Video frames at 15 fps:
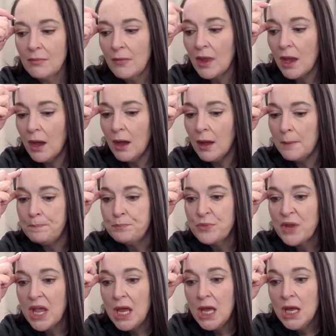
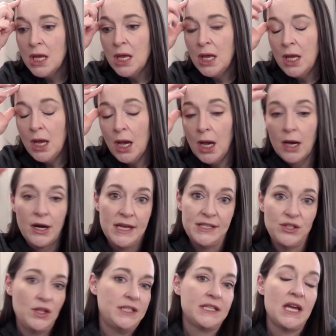All right,
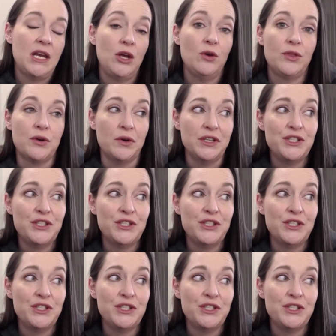so let's kind of go through it.